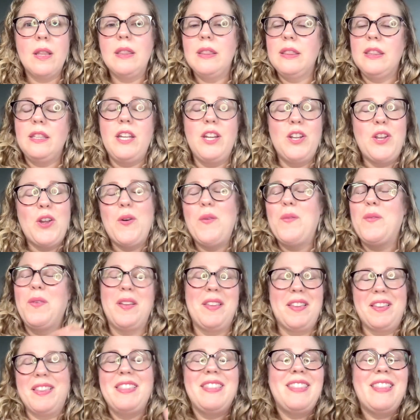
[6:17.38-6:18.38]

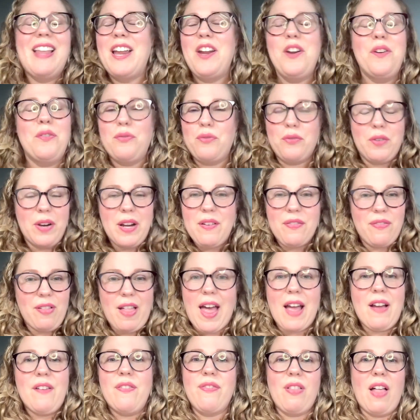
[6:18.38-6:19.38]
Let your freak
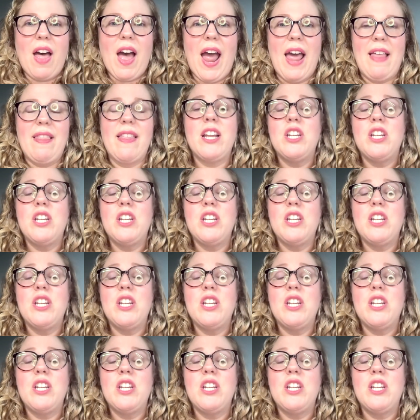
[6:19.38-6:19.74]
flag fly.